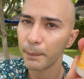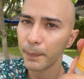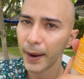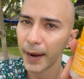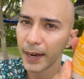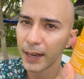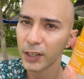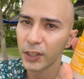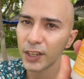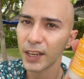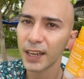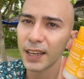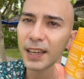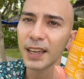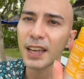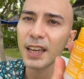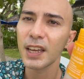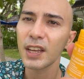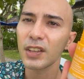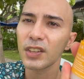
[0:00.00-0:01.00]
packaging
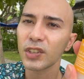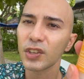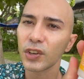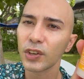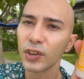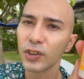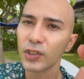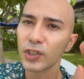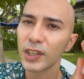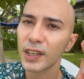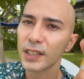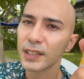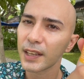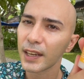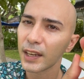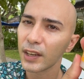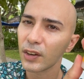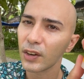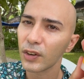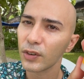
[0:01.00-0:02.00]
so you just
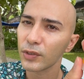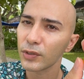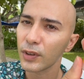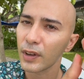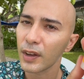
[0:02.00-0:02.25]
like you know